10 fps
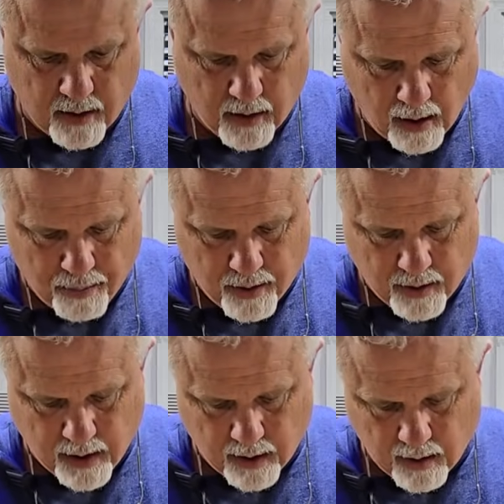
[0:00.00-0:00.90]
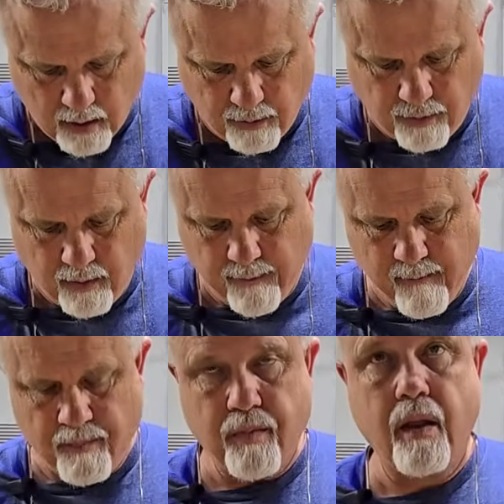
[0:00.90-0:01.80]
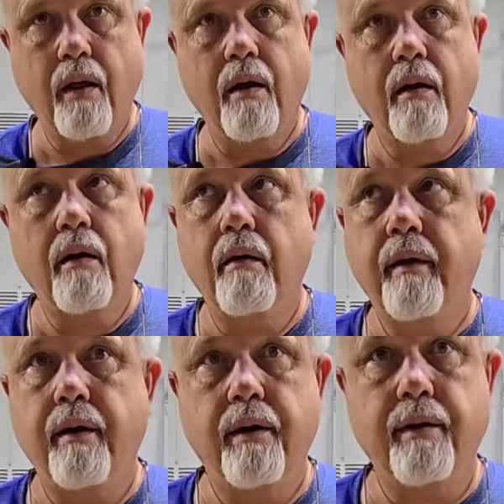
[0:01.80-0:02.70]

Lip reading: to tell you, you're not putting down enough. And there